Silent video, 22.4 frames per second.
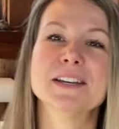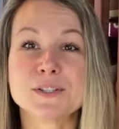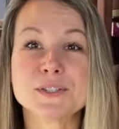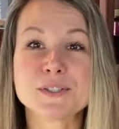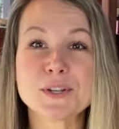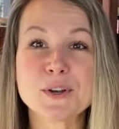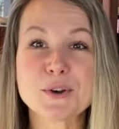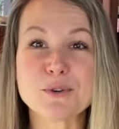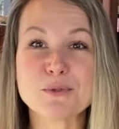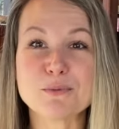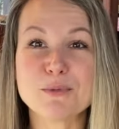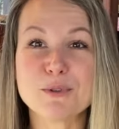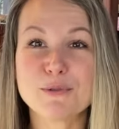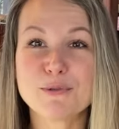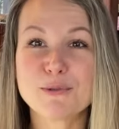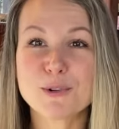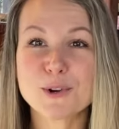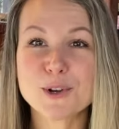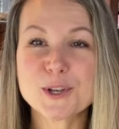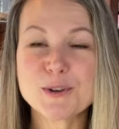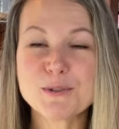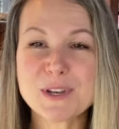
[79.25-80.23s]
So
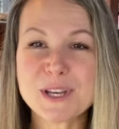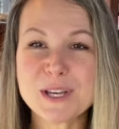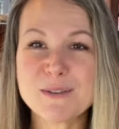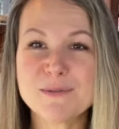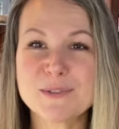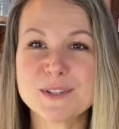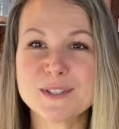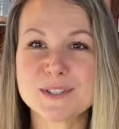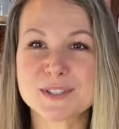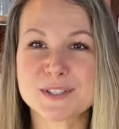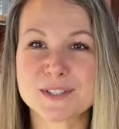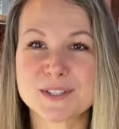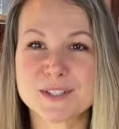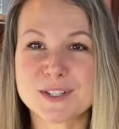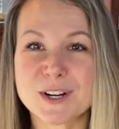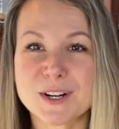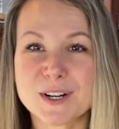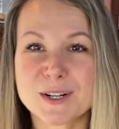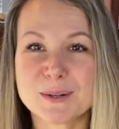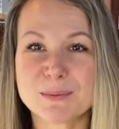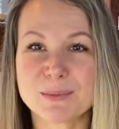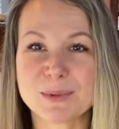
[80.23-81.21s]
before you even
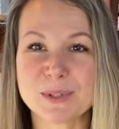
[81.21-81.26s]
start